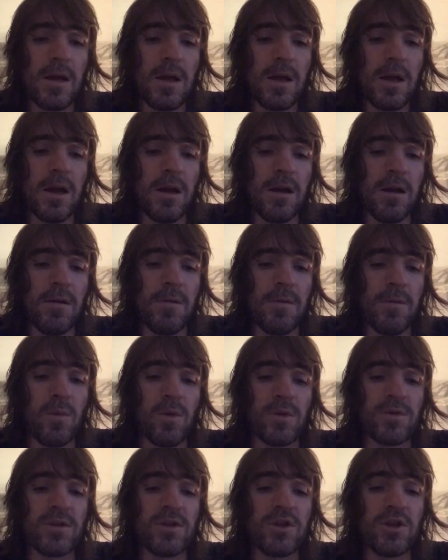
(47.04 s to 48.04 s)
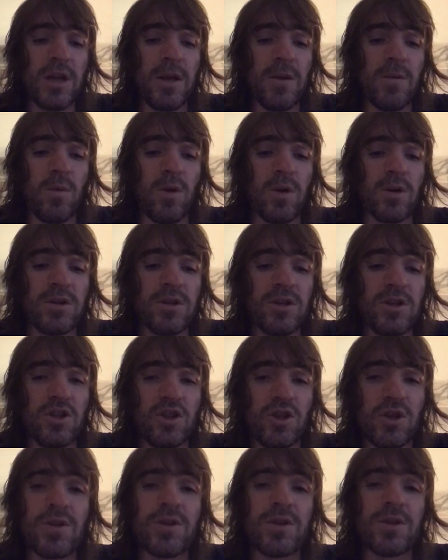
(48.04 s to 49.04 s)
It wasn't
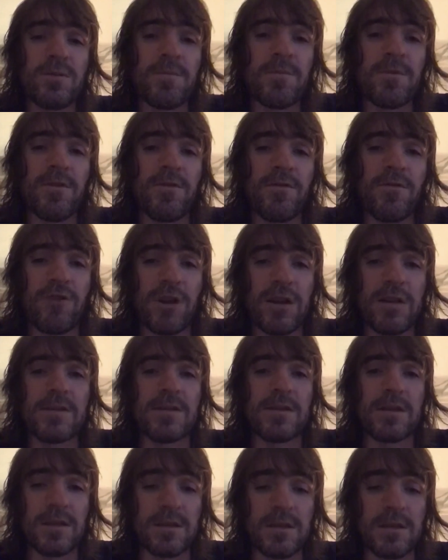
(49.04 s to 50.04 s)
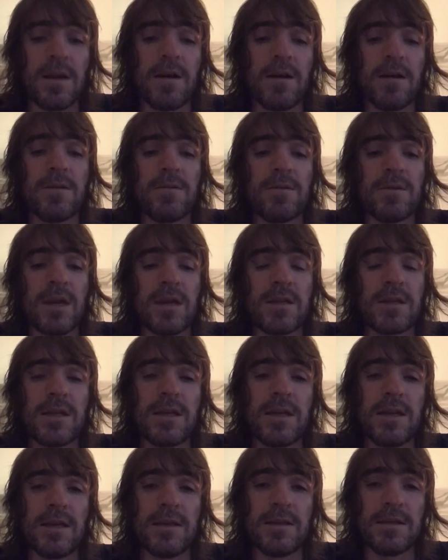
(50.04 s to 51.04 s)
just my friend's guitar, it was actually
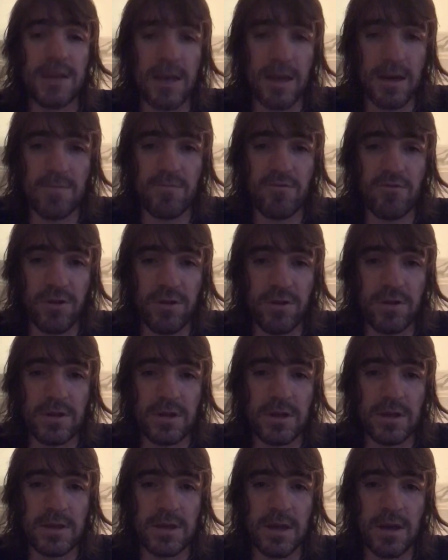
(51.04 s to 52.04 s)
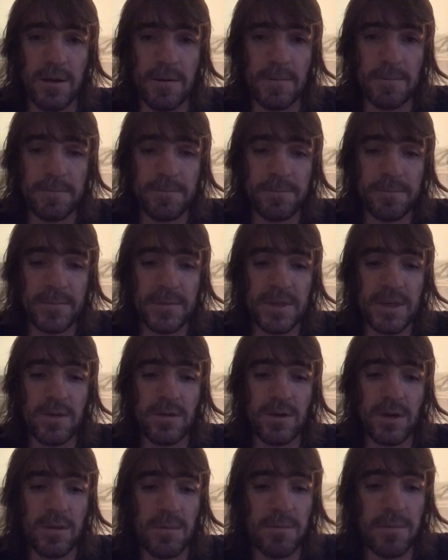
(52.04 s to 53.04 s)
his dead brother's guitar. So you
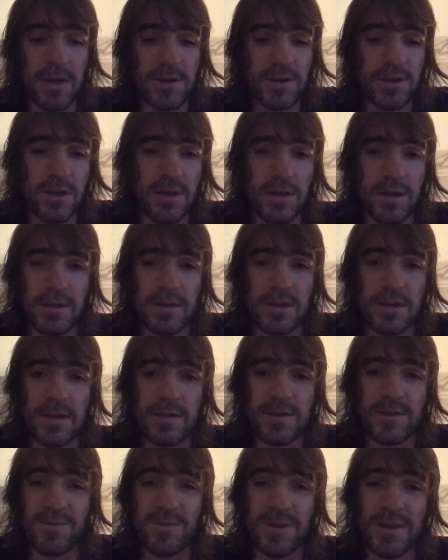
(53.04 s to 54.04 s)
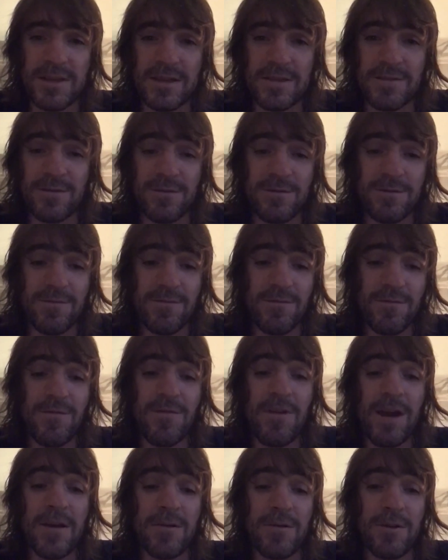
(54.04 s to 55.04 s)
can imagine the sentimental
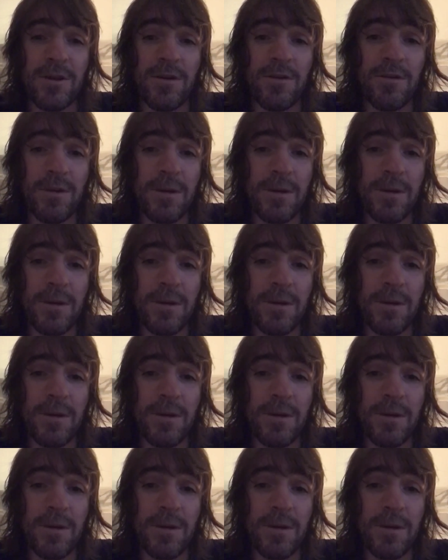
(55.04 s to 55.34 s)
value.